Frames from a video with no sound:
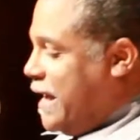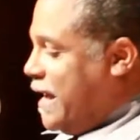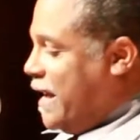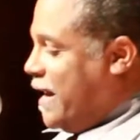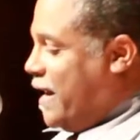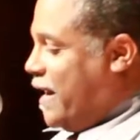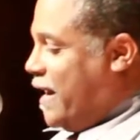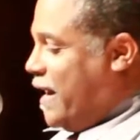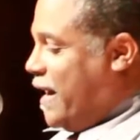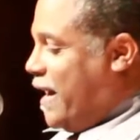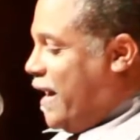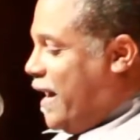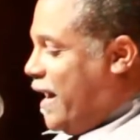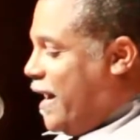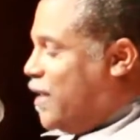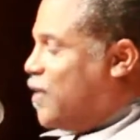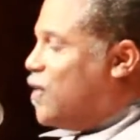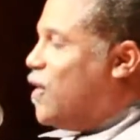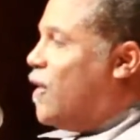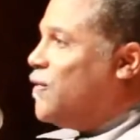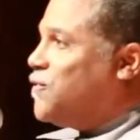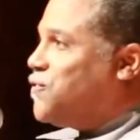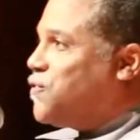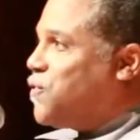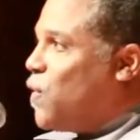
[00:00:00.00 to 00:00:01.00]
And
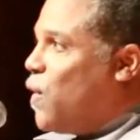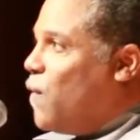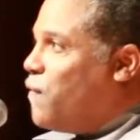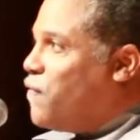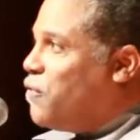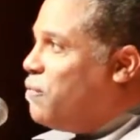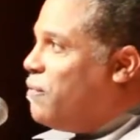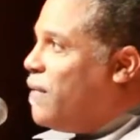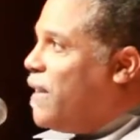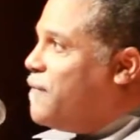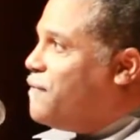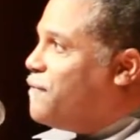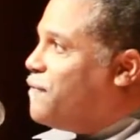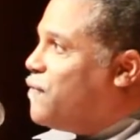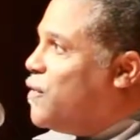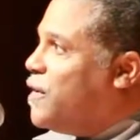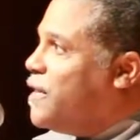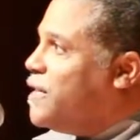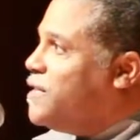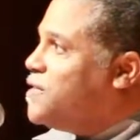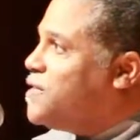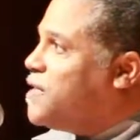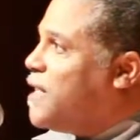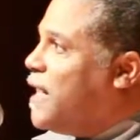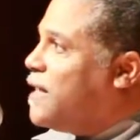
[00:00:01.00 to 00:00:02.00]
also for my
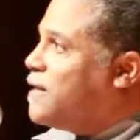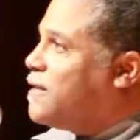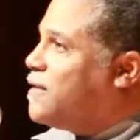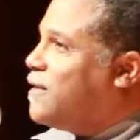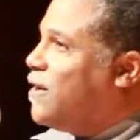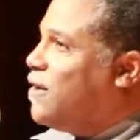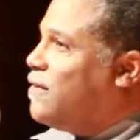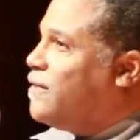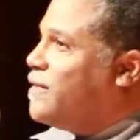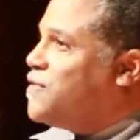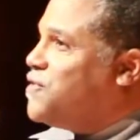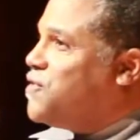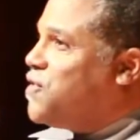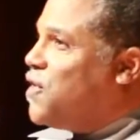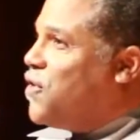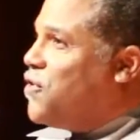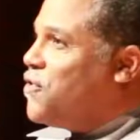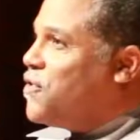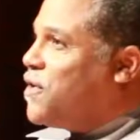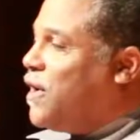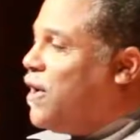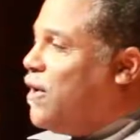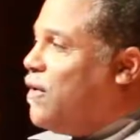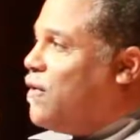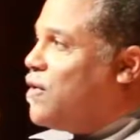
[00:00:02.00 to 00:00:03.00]
friends out there at
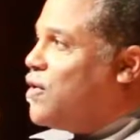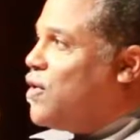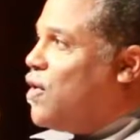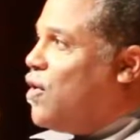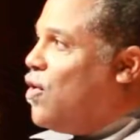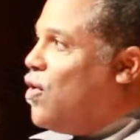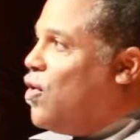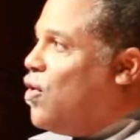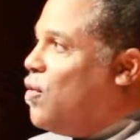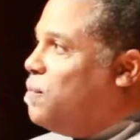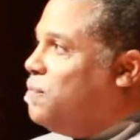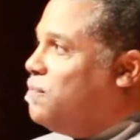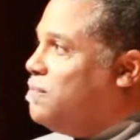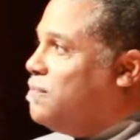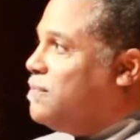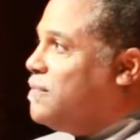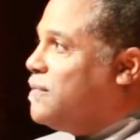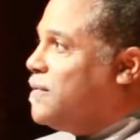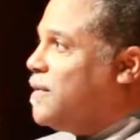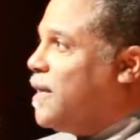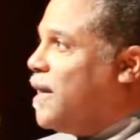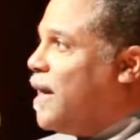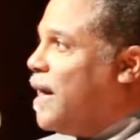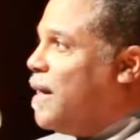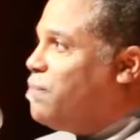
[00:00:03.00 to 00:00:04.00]
Sutter Care at Home,
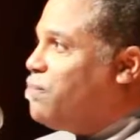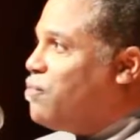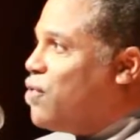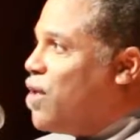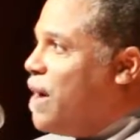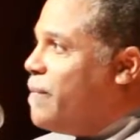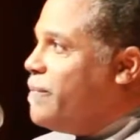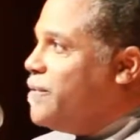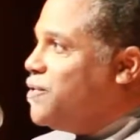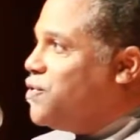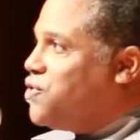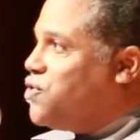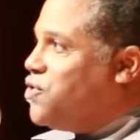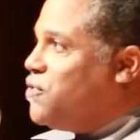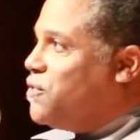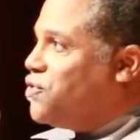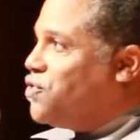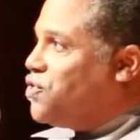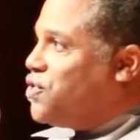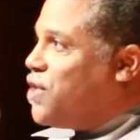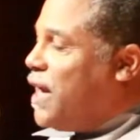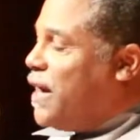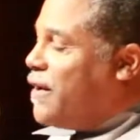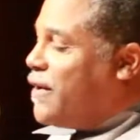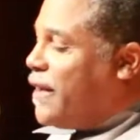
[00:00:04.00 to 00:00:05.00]
I promised you a
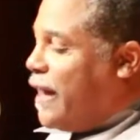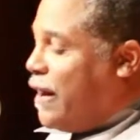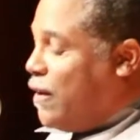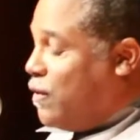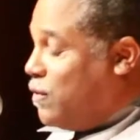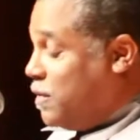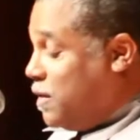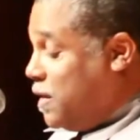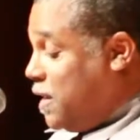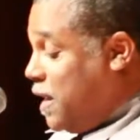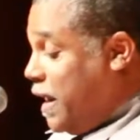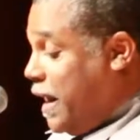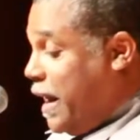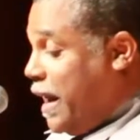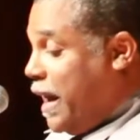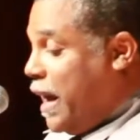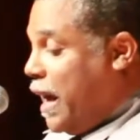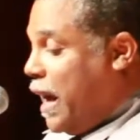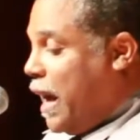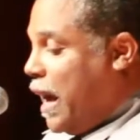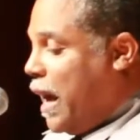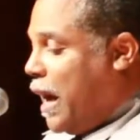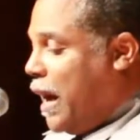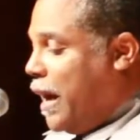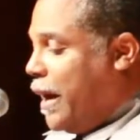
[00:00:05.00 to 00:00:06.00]
shout
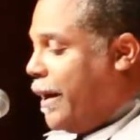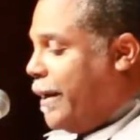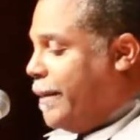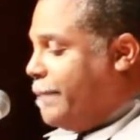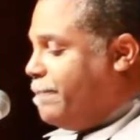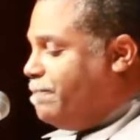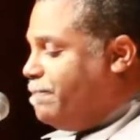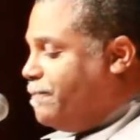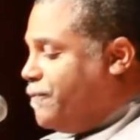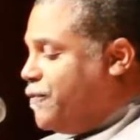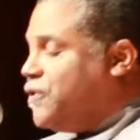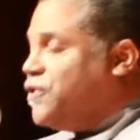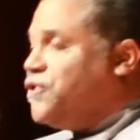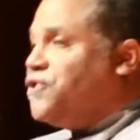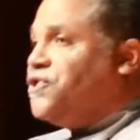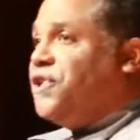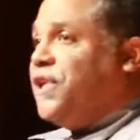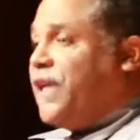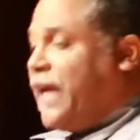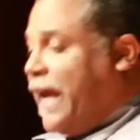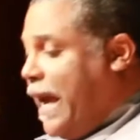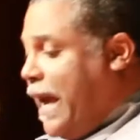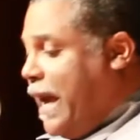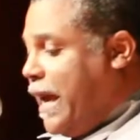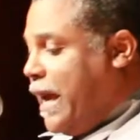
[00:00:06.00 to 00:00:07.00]
out.
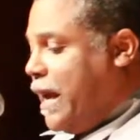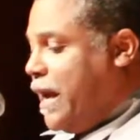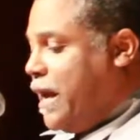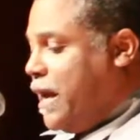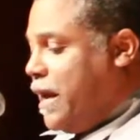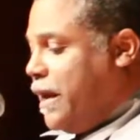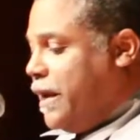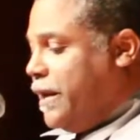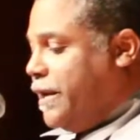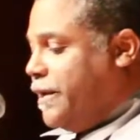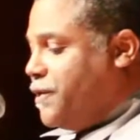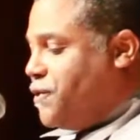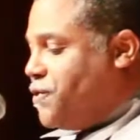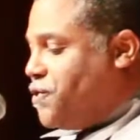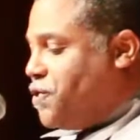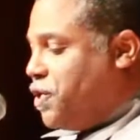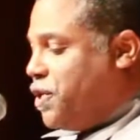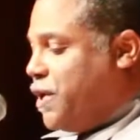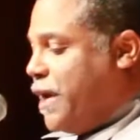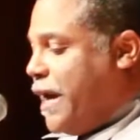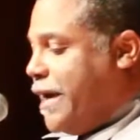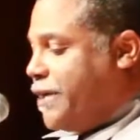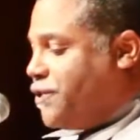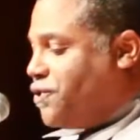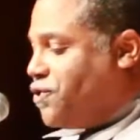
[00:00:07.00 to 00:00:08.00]
Today is the
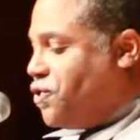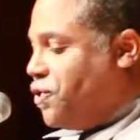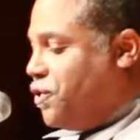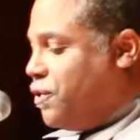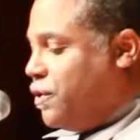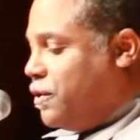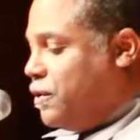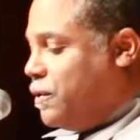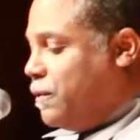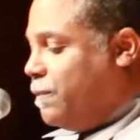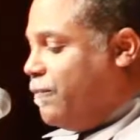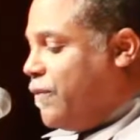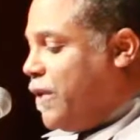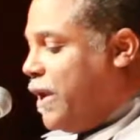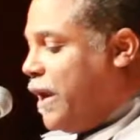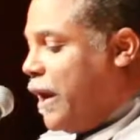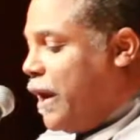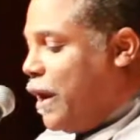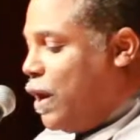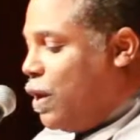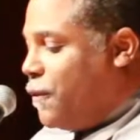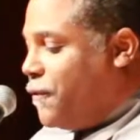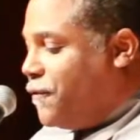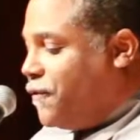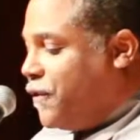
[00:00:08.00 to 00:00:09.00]
National
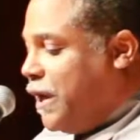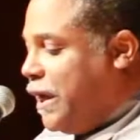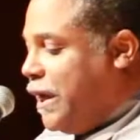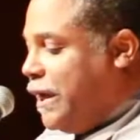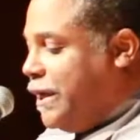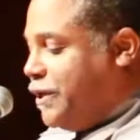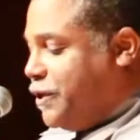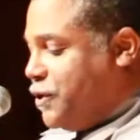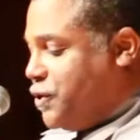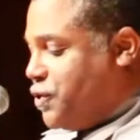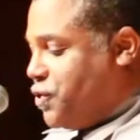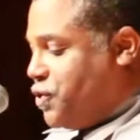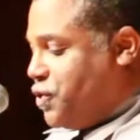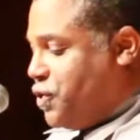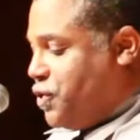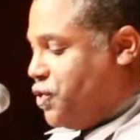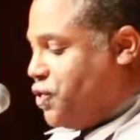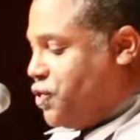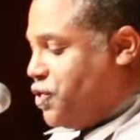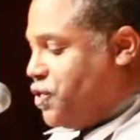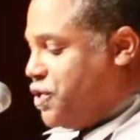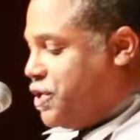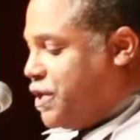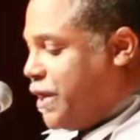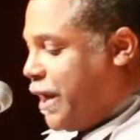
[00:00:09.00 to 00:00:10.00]
Health Day
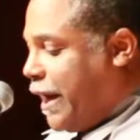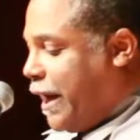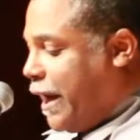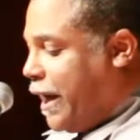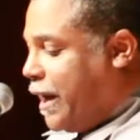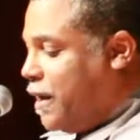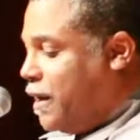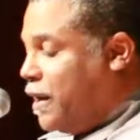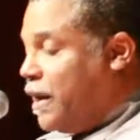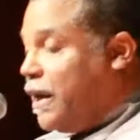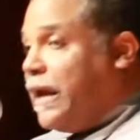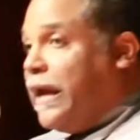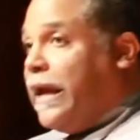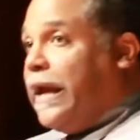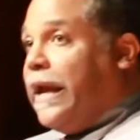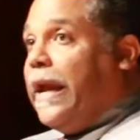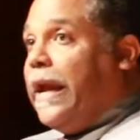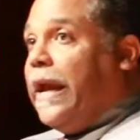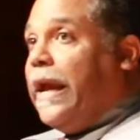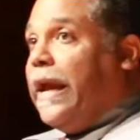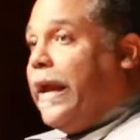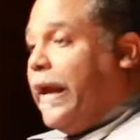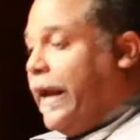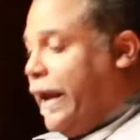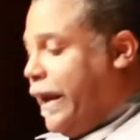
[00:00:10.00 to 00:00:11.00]
Decision Day,
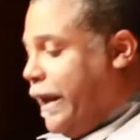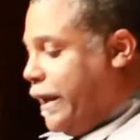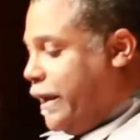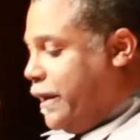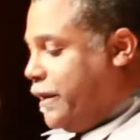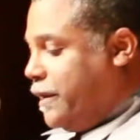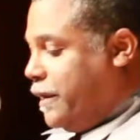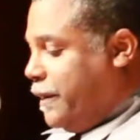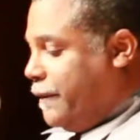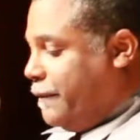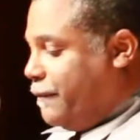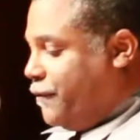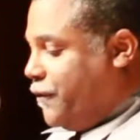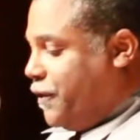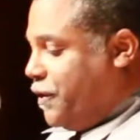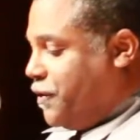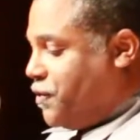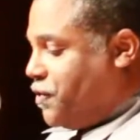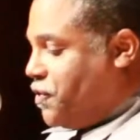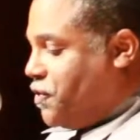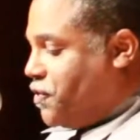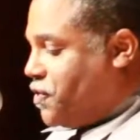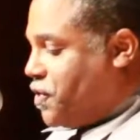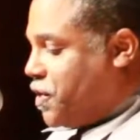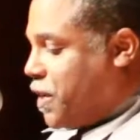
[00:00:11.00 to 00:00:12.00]
and
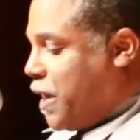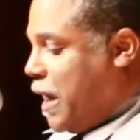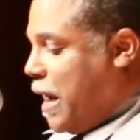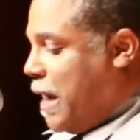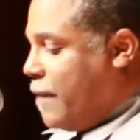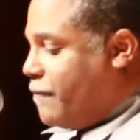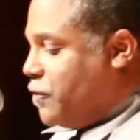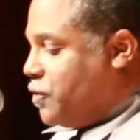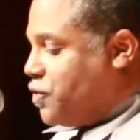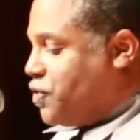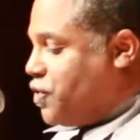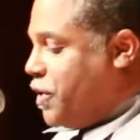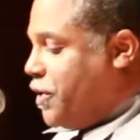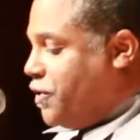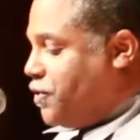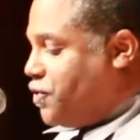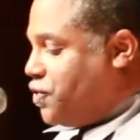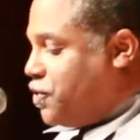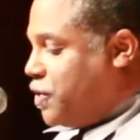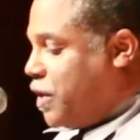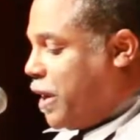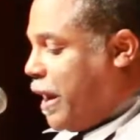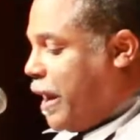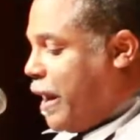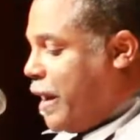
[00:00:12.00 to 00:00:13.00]
this is the
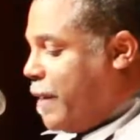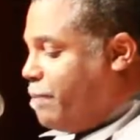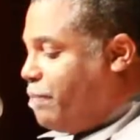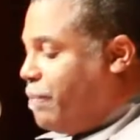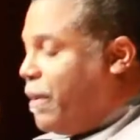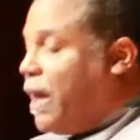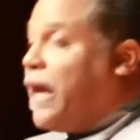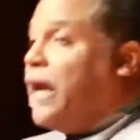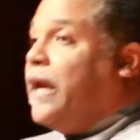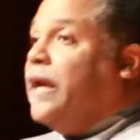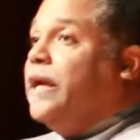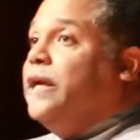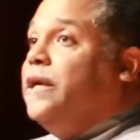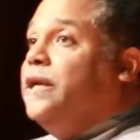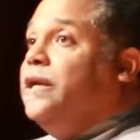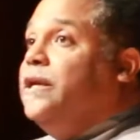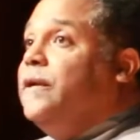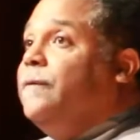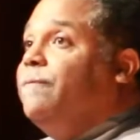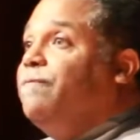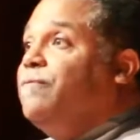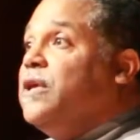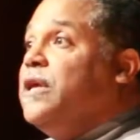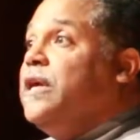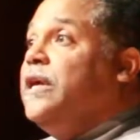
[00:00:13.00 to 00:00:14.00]
Conversation
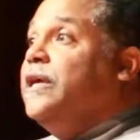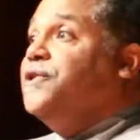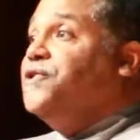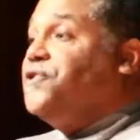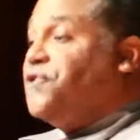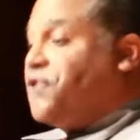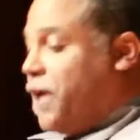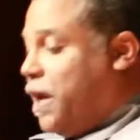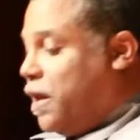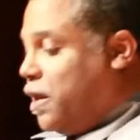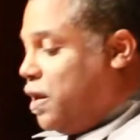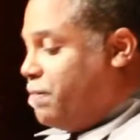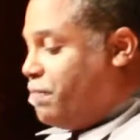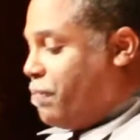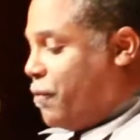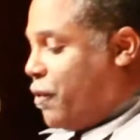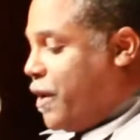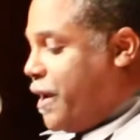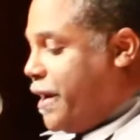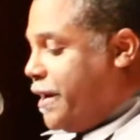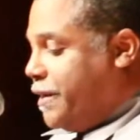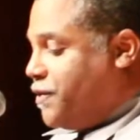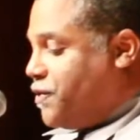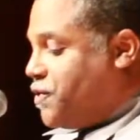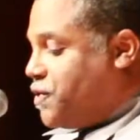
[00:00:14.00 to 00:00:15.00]
Campaign
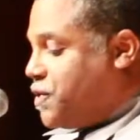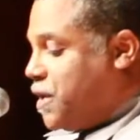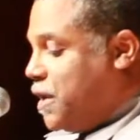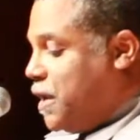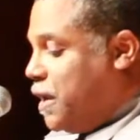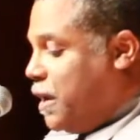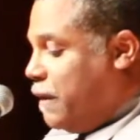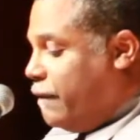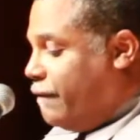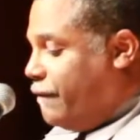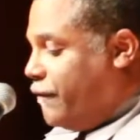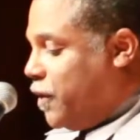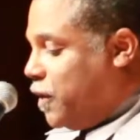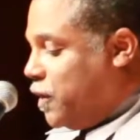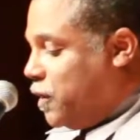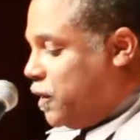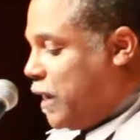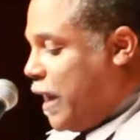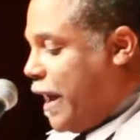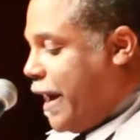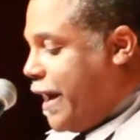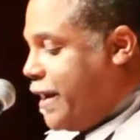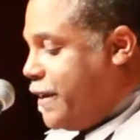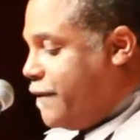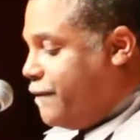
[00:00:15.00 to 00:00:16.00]
celebrates the
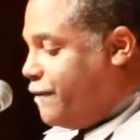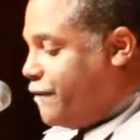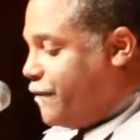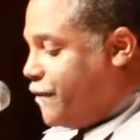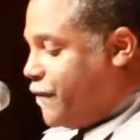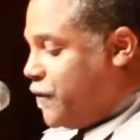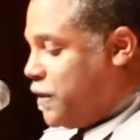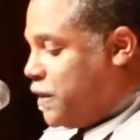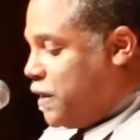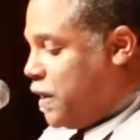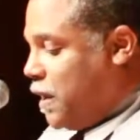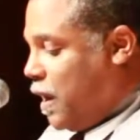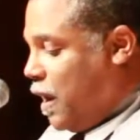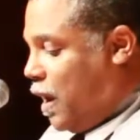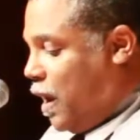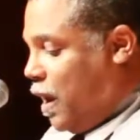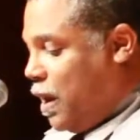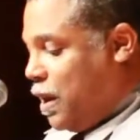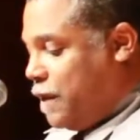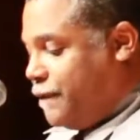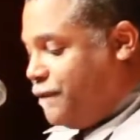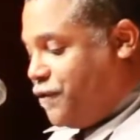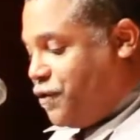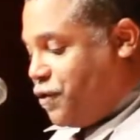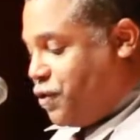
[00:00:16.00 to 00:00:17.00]
life
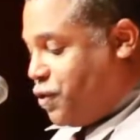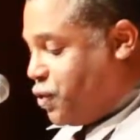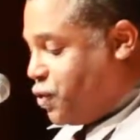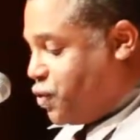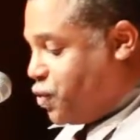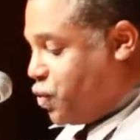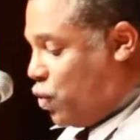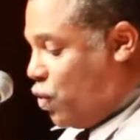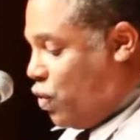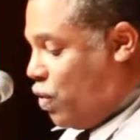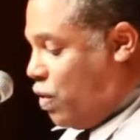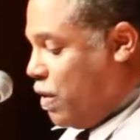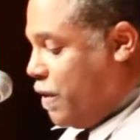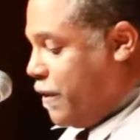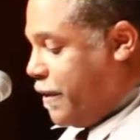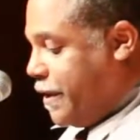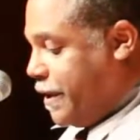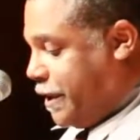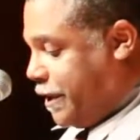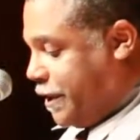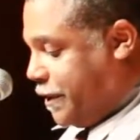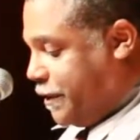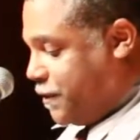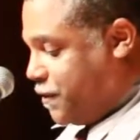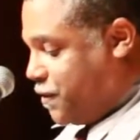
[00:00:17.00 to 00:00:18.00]
of
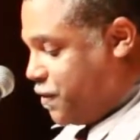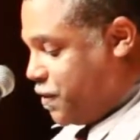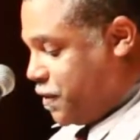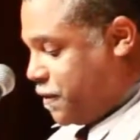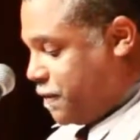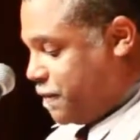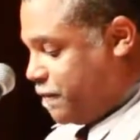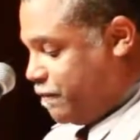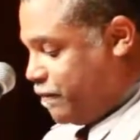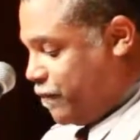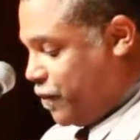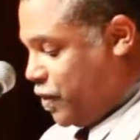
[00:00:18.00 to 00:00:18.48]
stories.